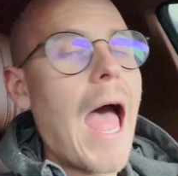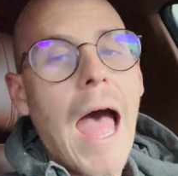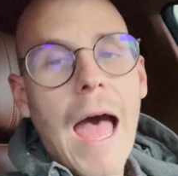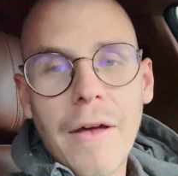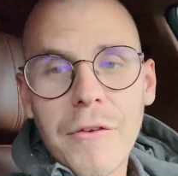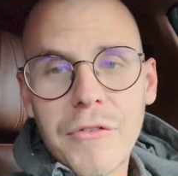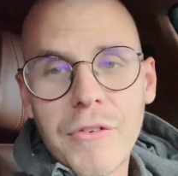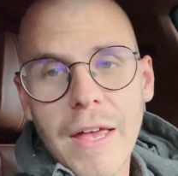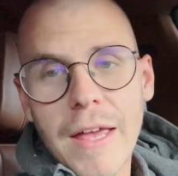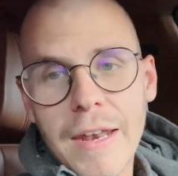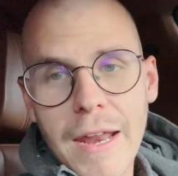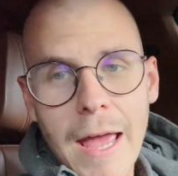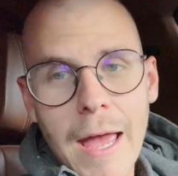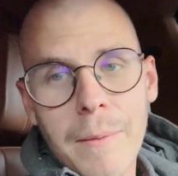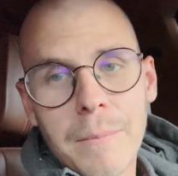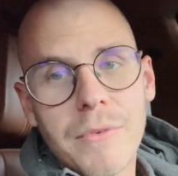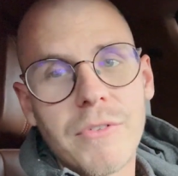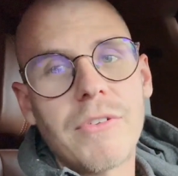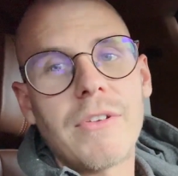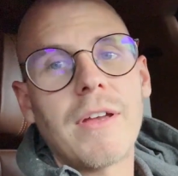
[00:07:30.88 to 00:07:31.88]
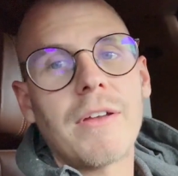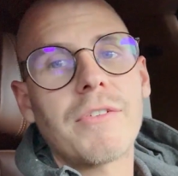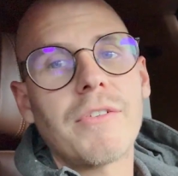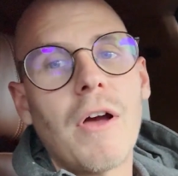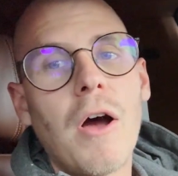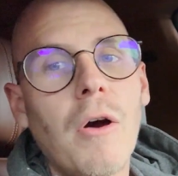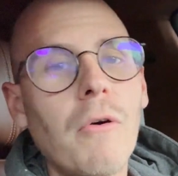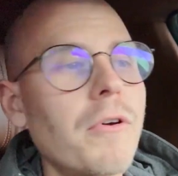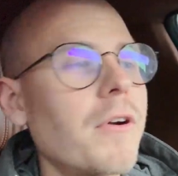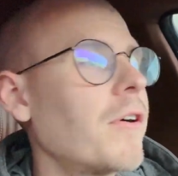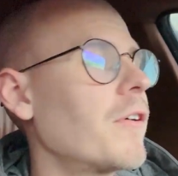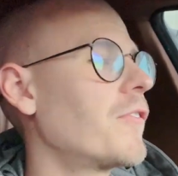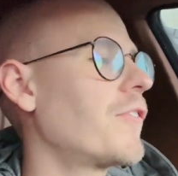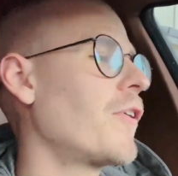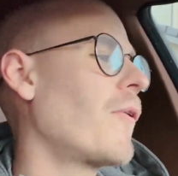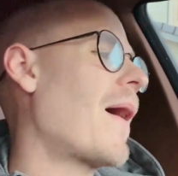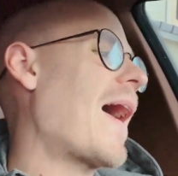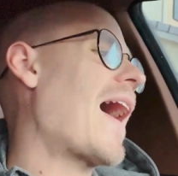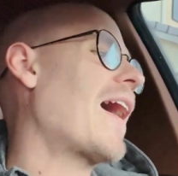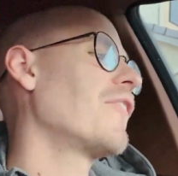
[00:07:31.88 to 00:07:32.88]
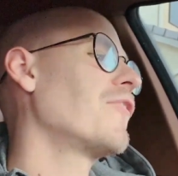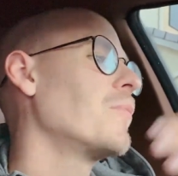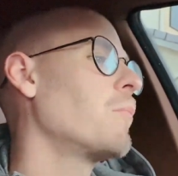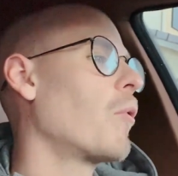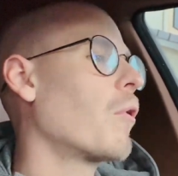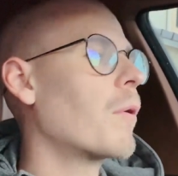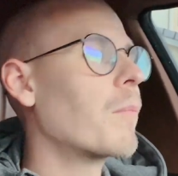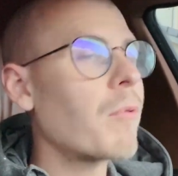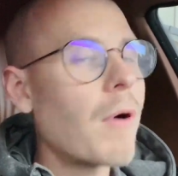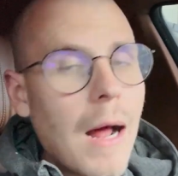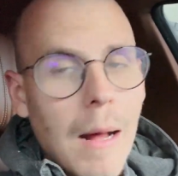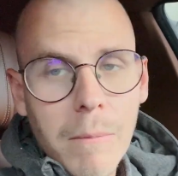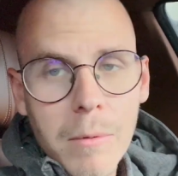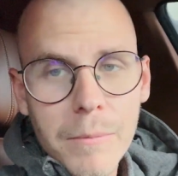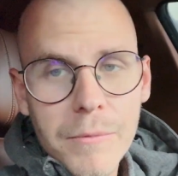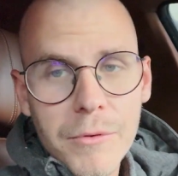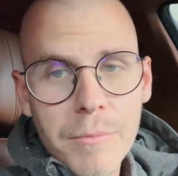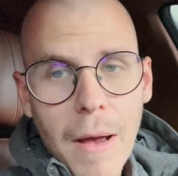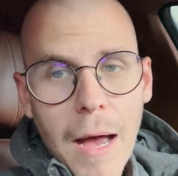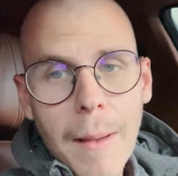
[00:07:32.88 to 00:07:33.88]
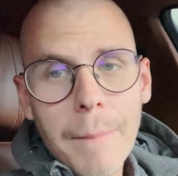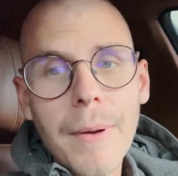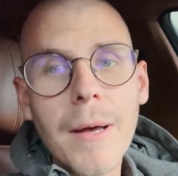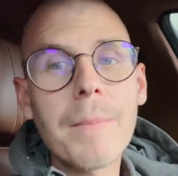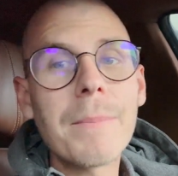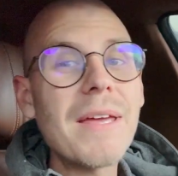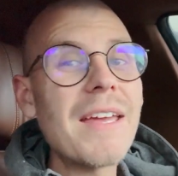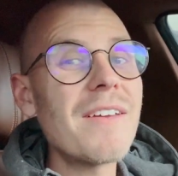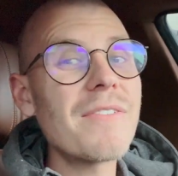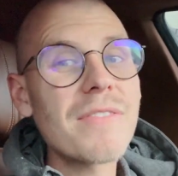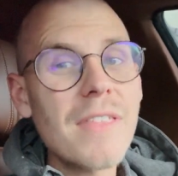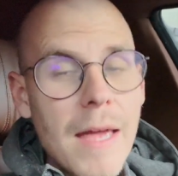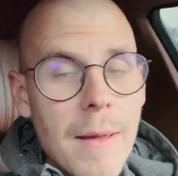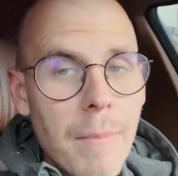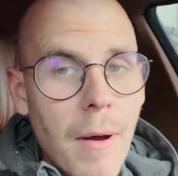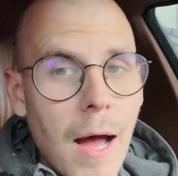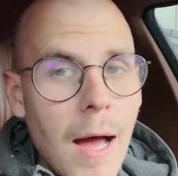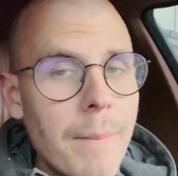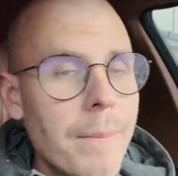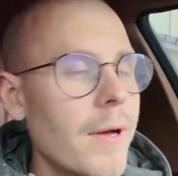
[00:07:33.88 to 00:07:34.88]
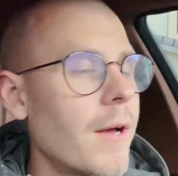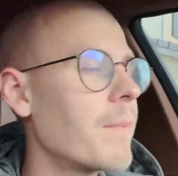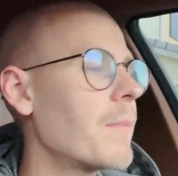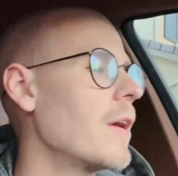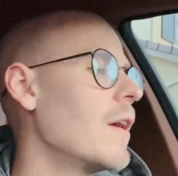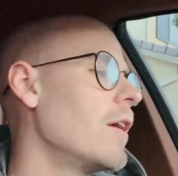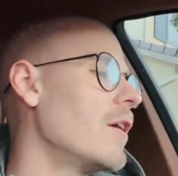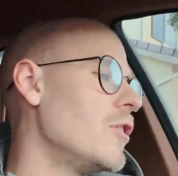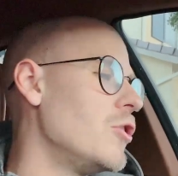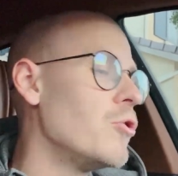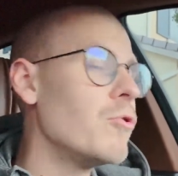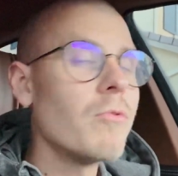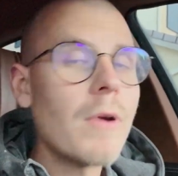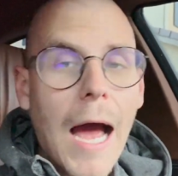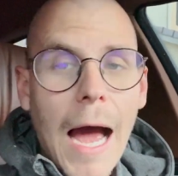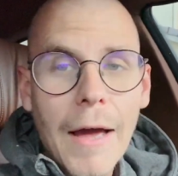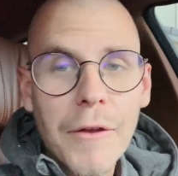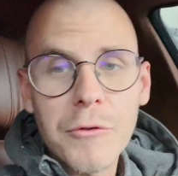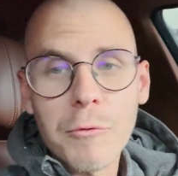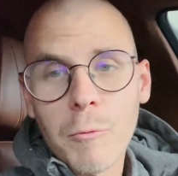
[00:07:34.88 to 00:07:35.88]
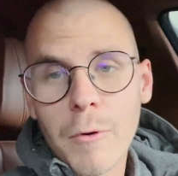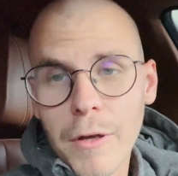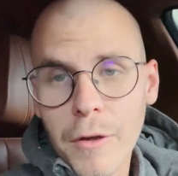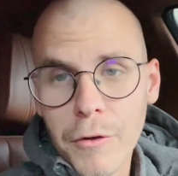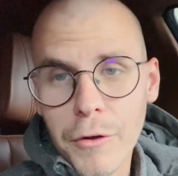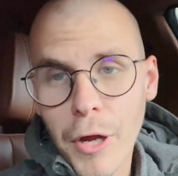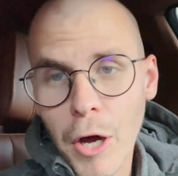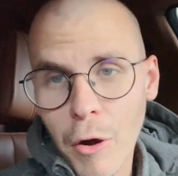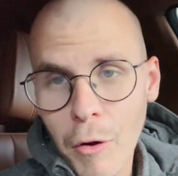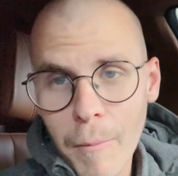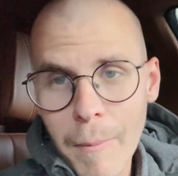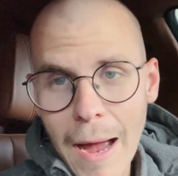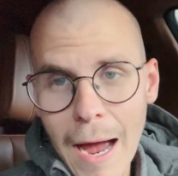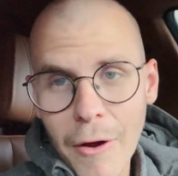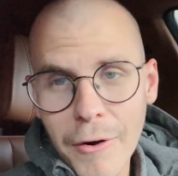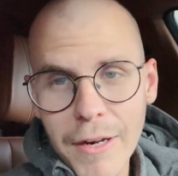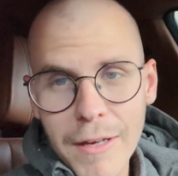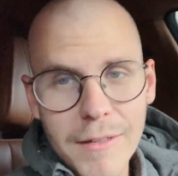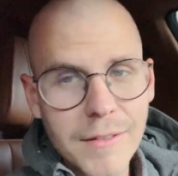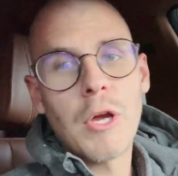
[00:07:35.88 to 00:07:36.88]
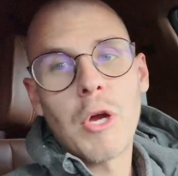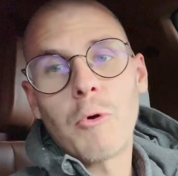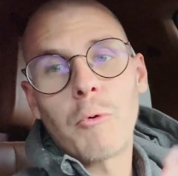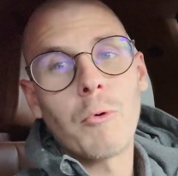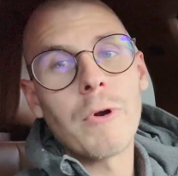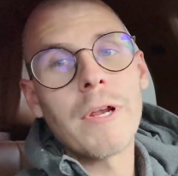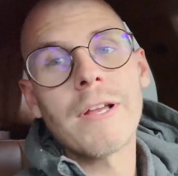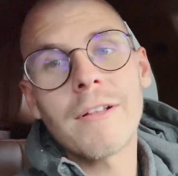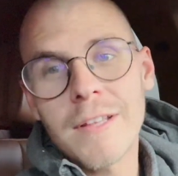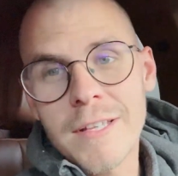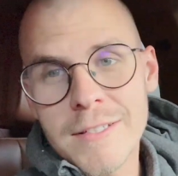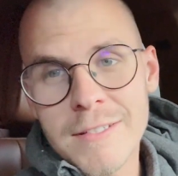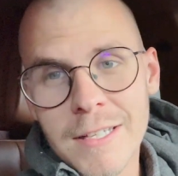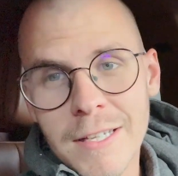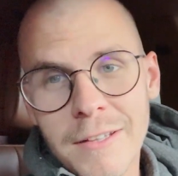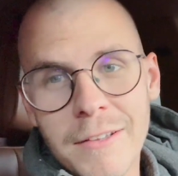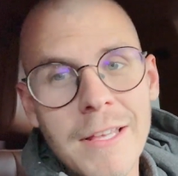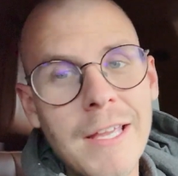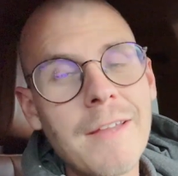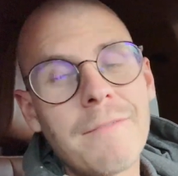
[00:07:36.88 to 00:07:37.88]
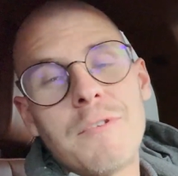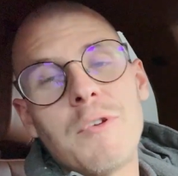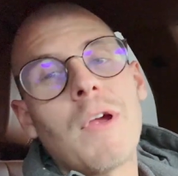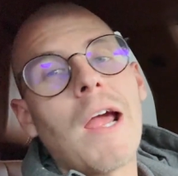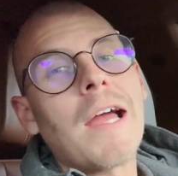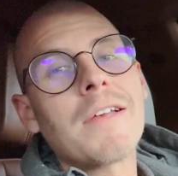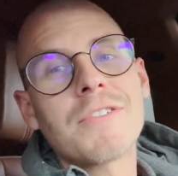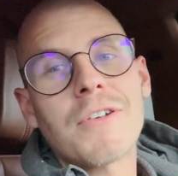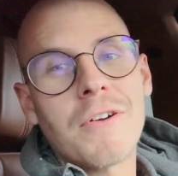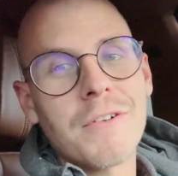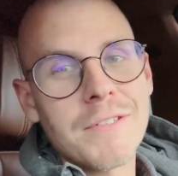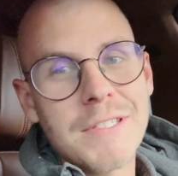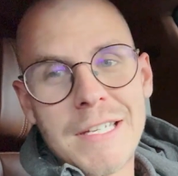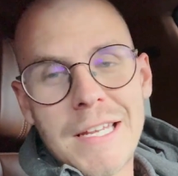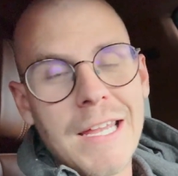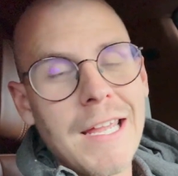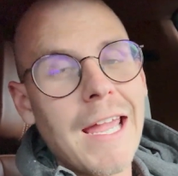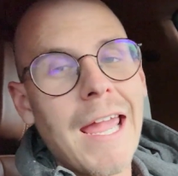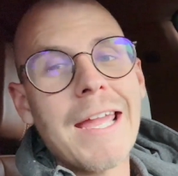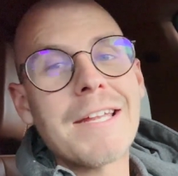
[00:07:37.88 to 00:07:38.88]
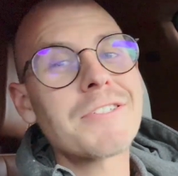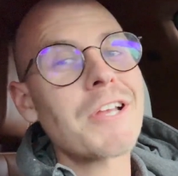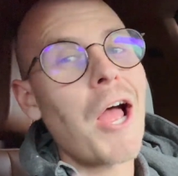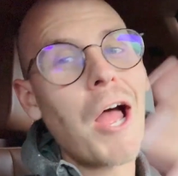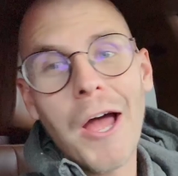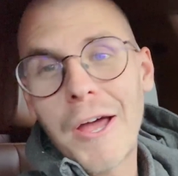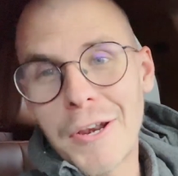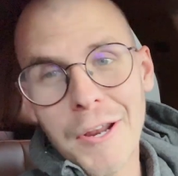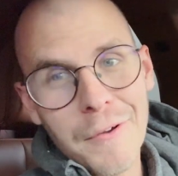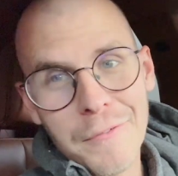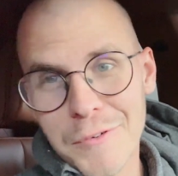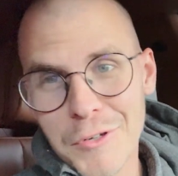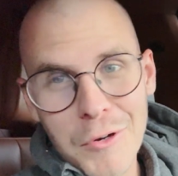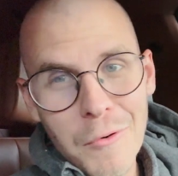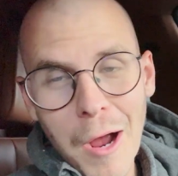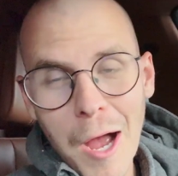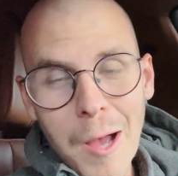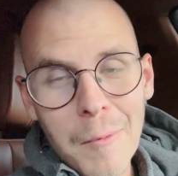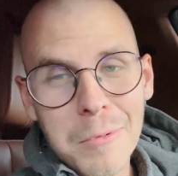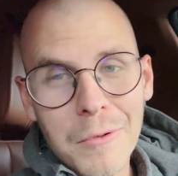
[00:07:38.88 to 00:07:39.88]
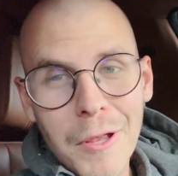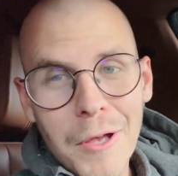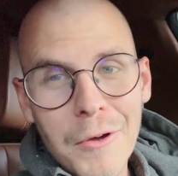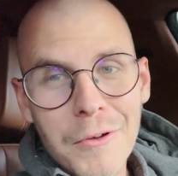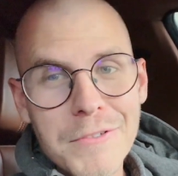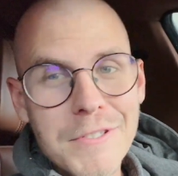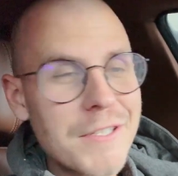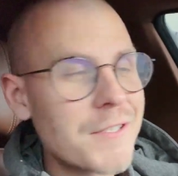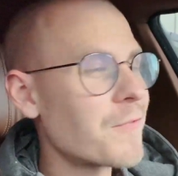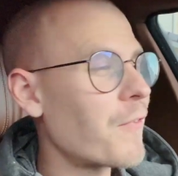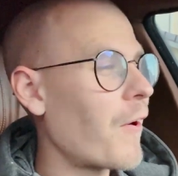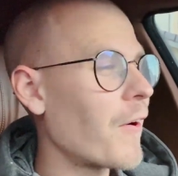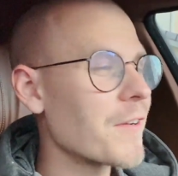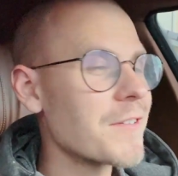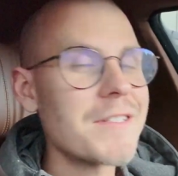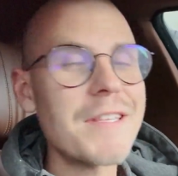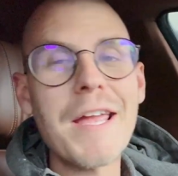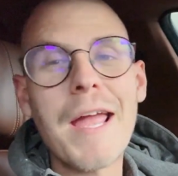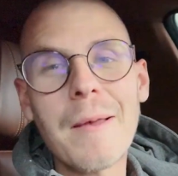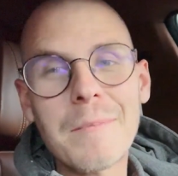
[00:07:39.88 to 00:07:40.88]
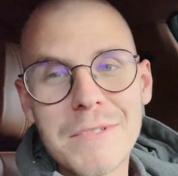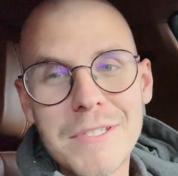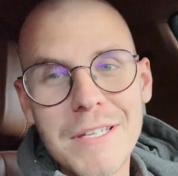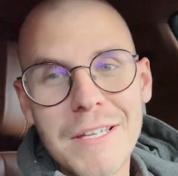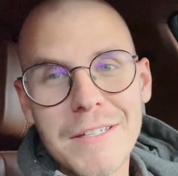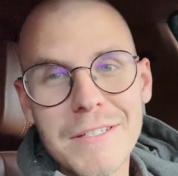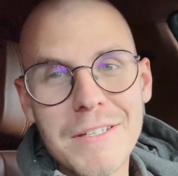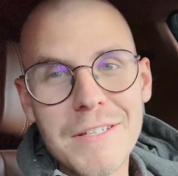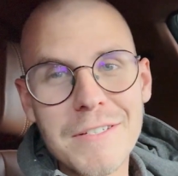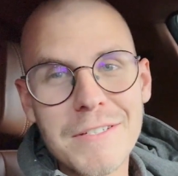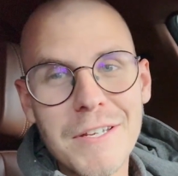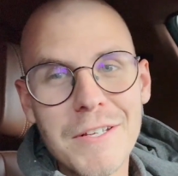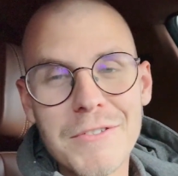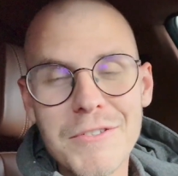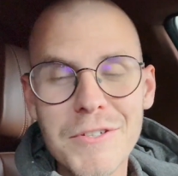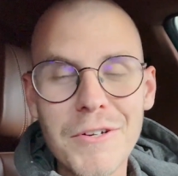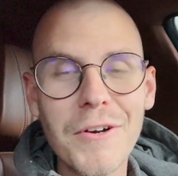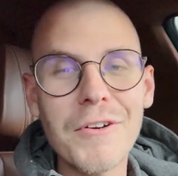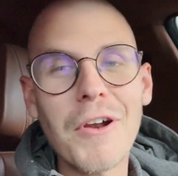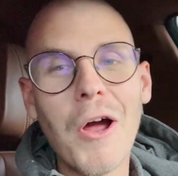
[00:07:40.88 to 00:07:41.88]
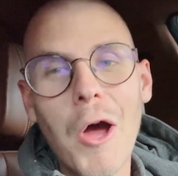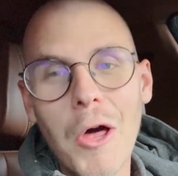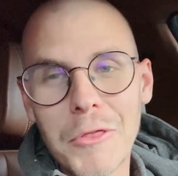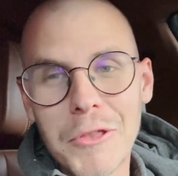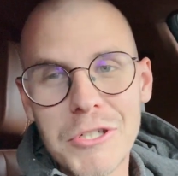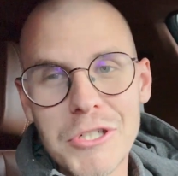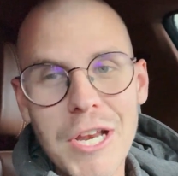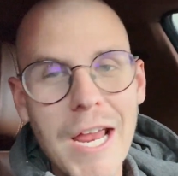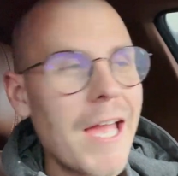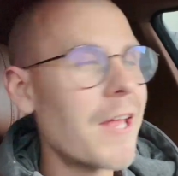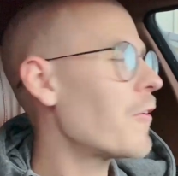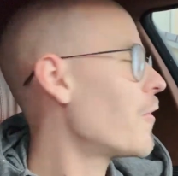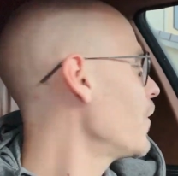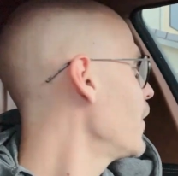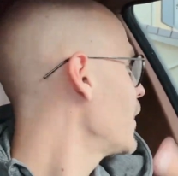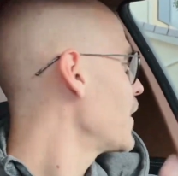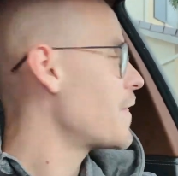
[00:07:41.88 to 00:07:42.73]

as an M6 owner, so as more problems pop up, if they pop up, you guys will know about it. Realistically, if you guys aren't seeing a ton of new uploads as far as the M6 is concerned on the channel,